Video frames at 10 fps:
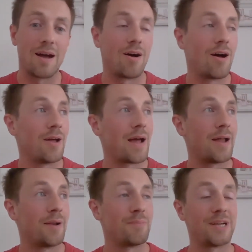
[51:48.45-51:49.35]

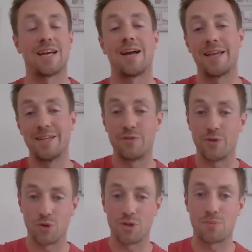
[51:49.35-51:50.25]
And basically, I interviewed
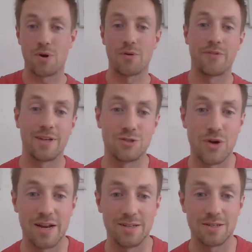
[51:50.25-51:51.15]
all the ProFit
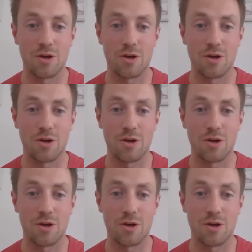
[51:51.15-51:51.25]
trainers.